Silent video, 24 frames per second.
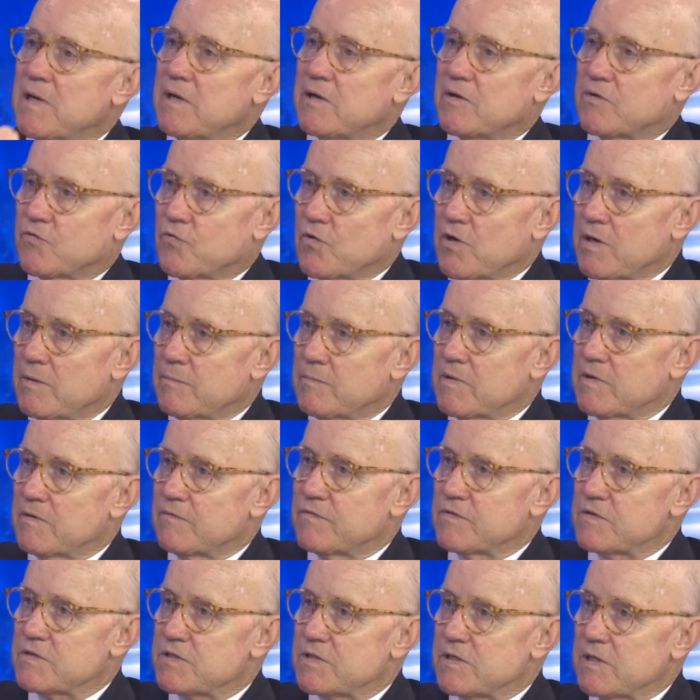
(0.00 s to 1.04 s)
a treatment
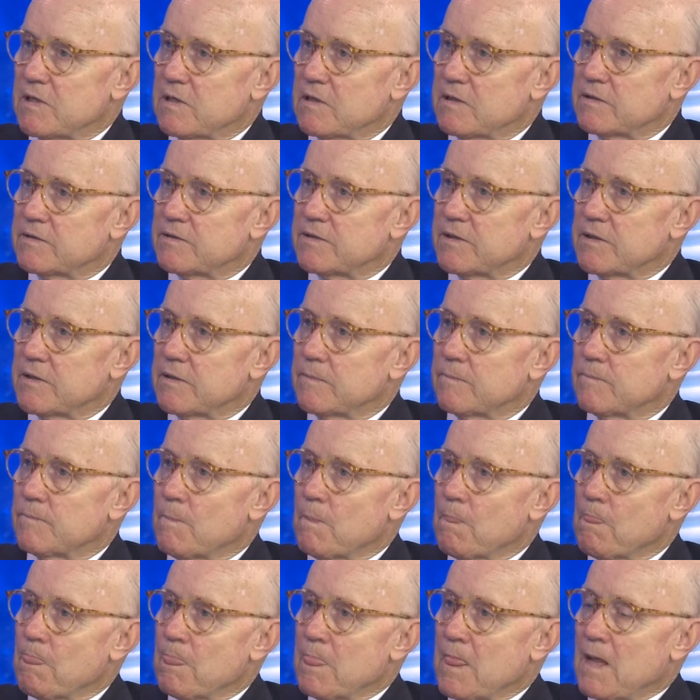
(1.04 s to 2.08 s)
facility.
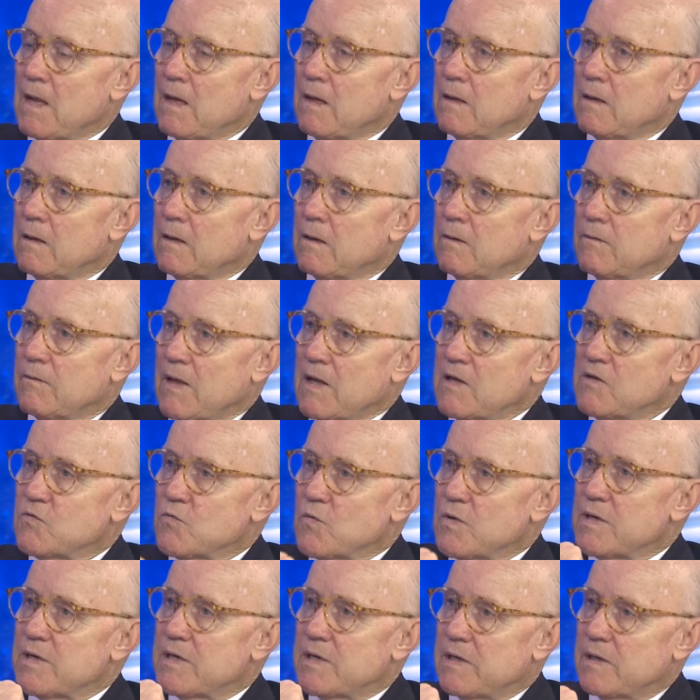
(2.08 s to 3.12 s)
That's
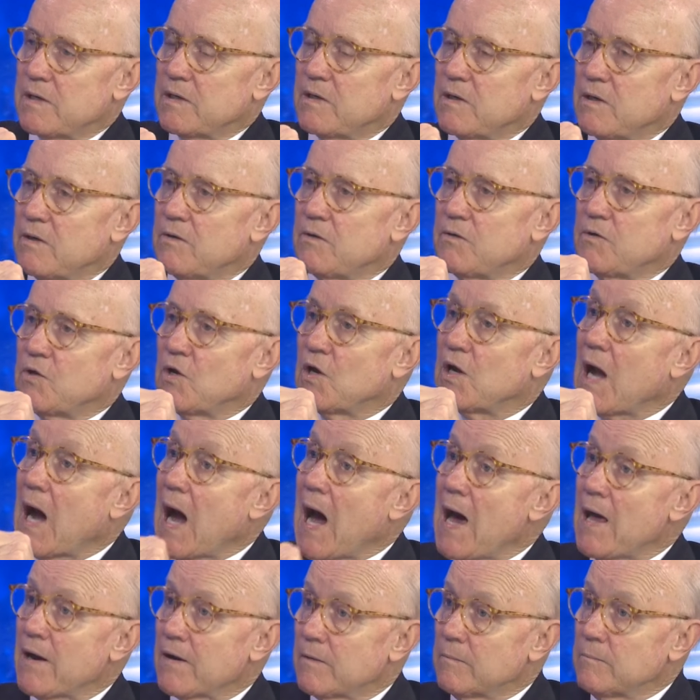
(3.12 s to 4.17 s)
where you, you, you
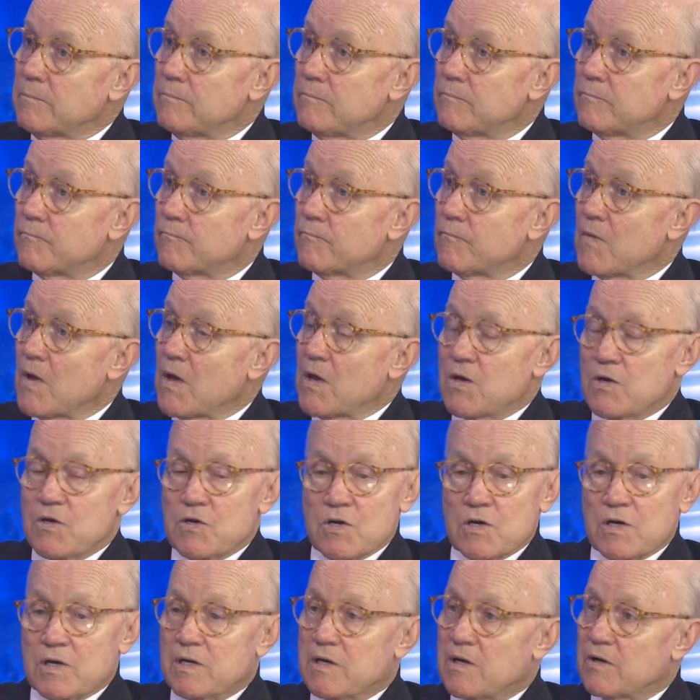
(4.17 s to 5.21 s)
got them.
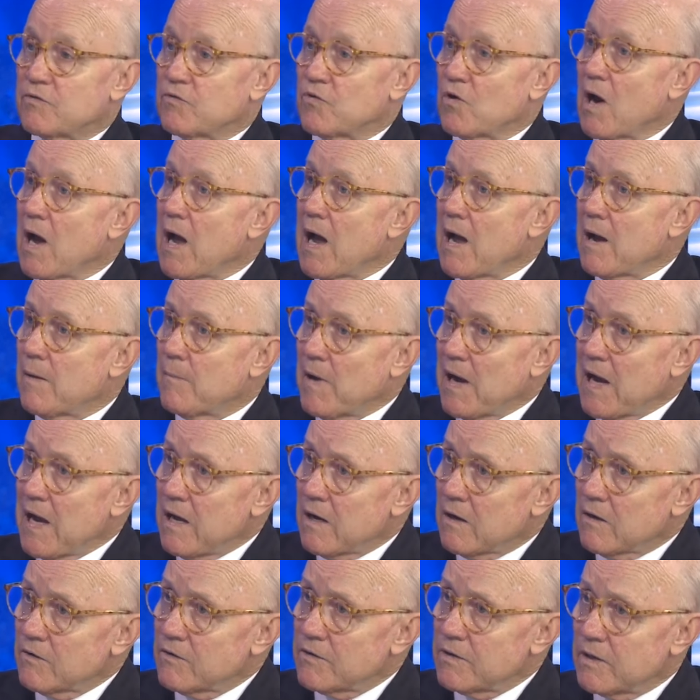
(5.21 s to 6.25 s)
You're going to dry them
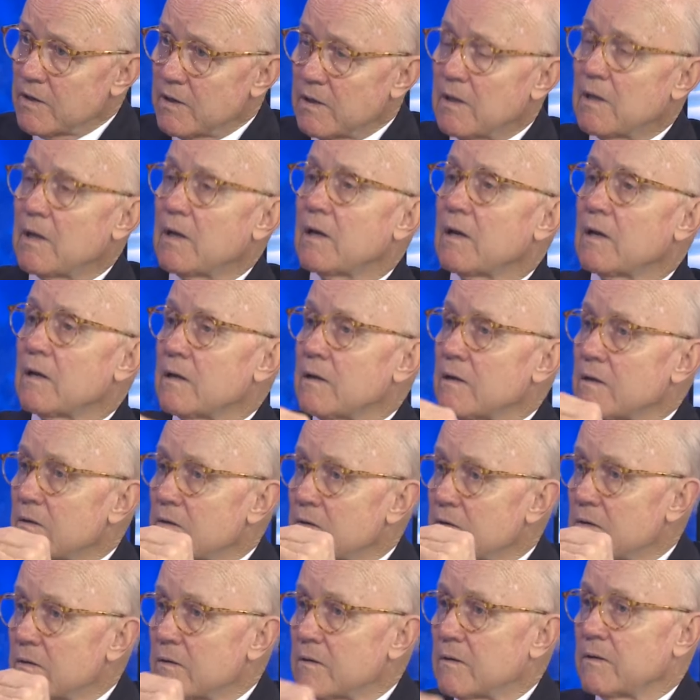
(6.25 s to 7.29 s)
out.
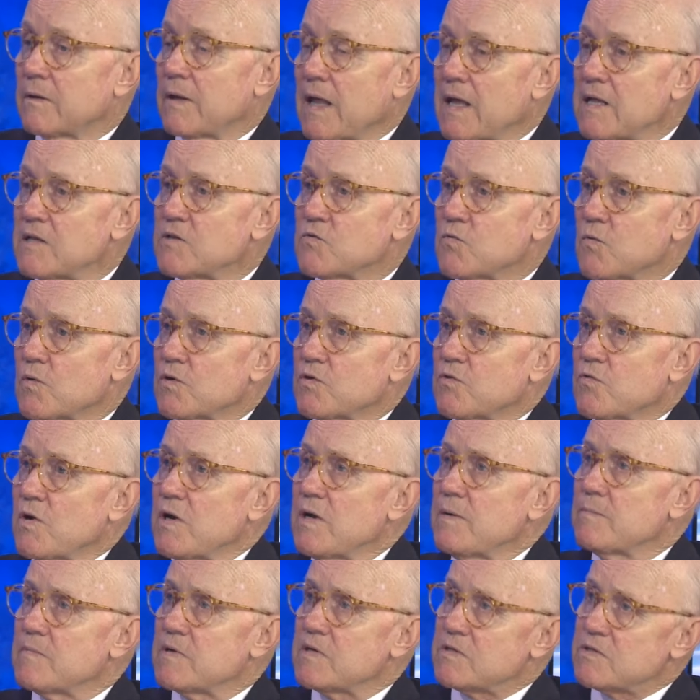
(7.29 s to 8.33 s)
That's where
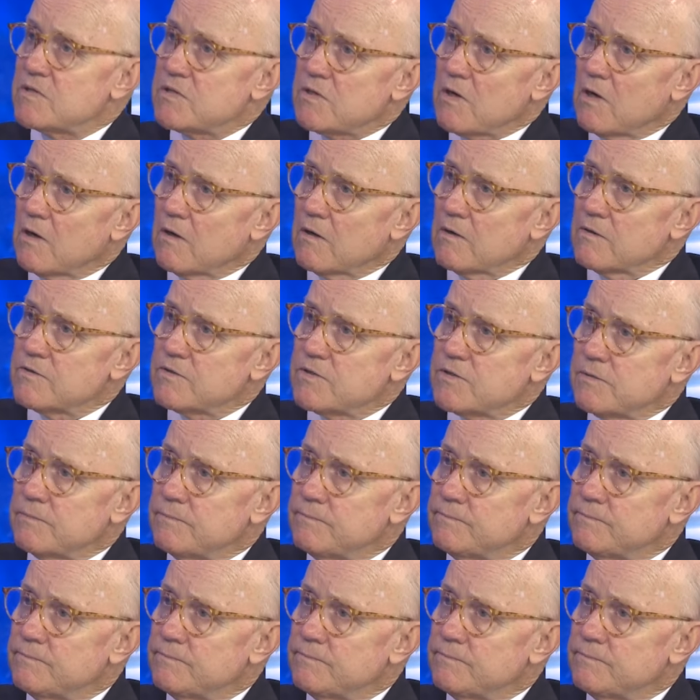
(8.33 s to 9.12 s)
treatment starts.